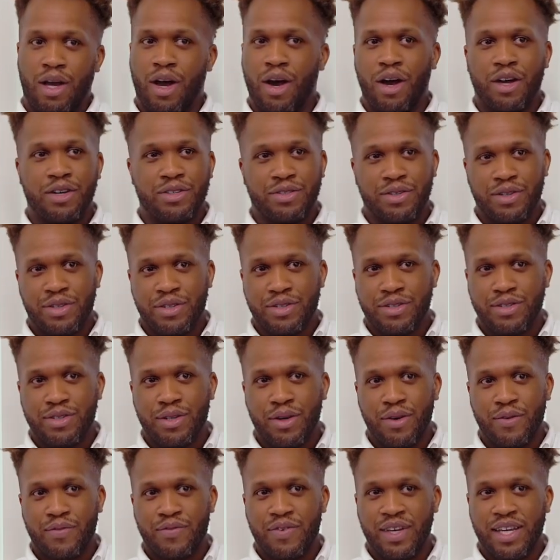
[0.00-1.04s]
100 or
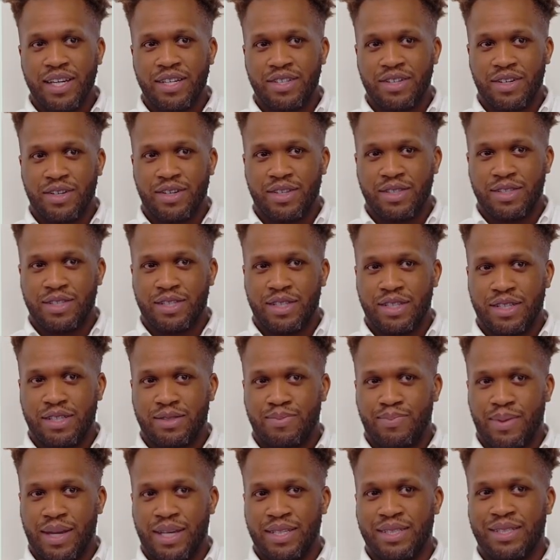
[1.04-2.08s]
so features
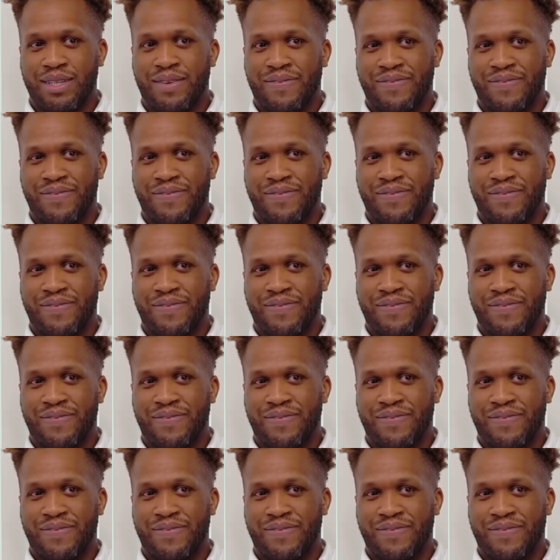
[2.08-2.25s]
just based